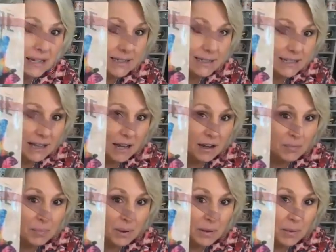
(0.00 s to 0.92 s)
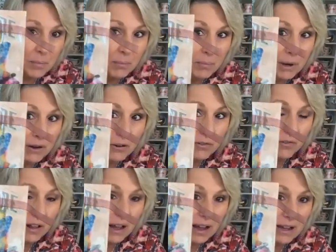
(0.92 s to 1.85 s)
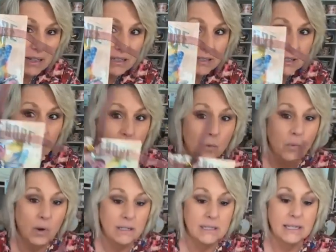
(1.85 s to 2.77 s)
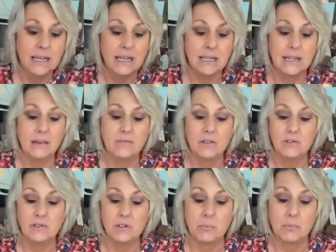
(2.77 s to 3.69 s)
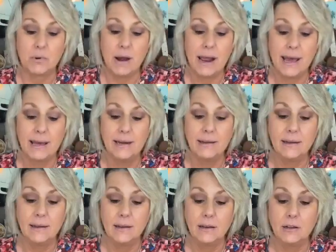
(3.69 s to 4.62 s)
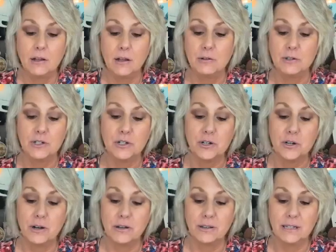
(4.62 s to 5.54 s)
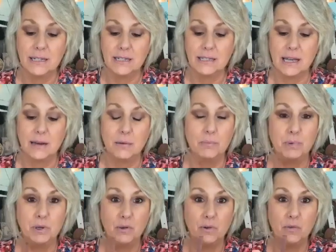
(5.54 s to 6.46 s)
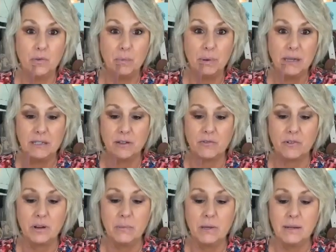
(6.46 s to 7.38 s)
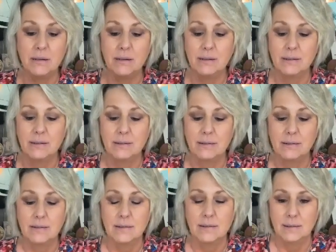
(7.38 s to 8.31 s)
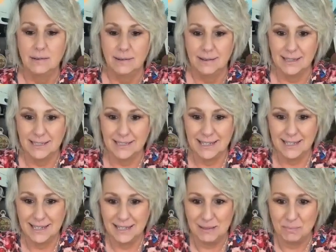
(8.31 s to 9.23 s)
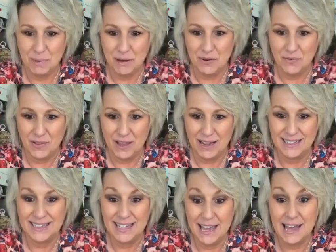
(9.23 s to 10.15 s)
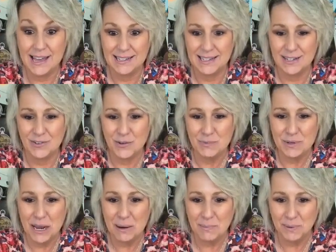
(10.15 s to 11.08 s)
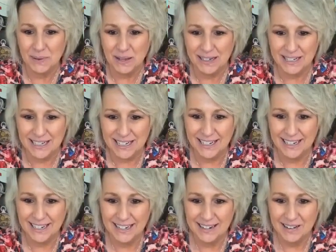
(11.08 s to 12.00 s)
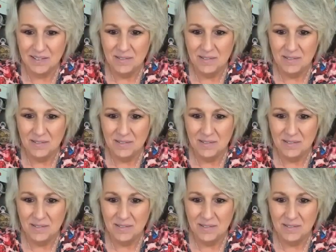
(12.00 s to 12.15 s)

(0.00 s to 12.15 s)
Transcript: Next up, butterflies. Once again, they've used a brad closure on this and a beautiful piece of ribbon. Let's see these butterflies. Yes, it's from Taperlogy.